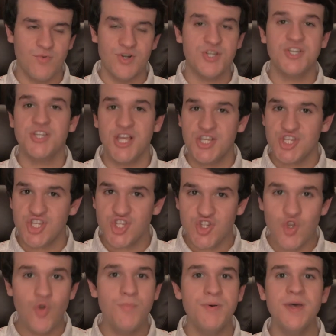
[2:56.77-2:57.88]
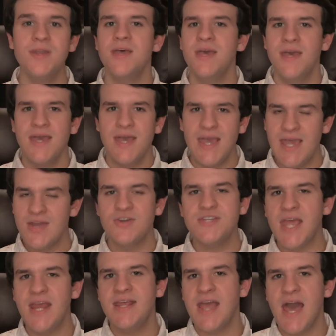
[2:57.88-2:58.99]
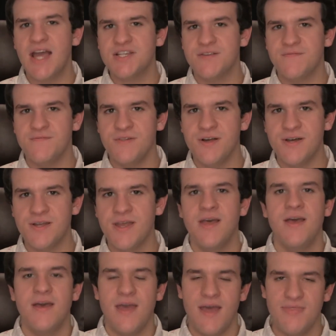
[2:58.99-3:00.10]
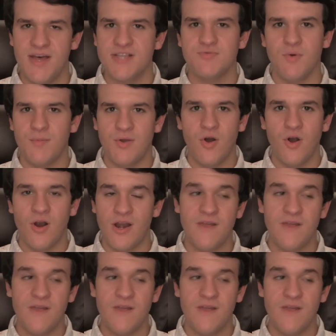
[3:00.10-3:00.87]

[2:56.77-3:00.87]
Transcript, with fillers: We're just a stupid, entertaining action flick, and that's what we are.